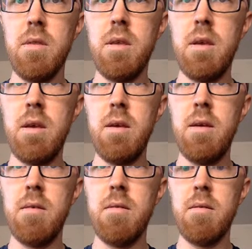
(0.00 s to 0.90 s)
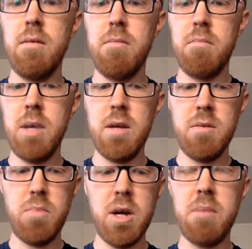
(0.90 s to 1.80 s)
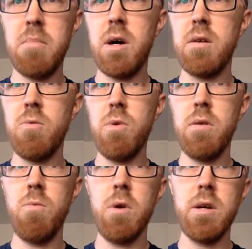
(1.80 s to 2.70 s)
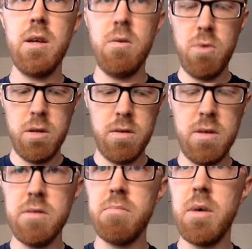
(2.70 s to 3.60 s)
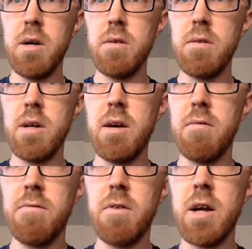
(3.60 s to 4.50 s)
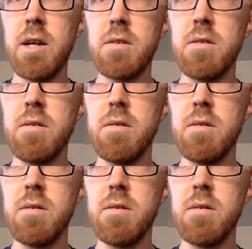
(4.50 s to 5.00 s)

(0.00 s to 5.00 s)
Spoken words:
the Mandelbrot model we're working with is model dot fractal.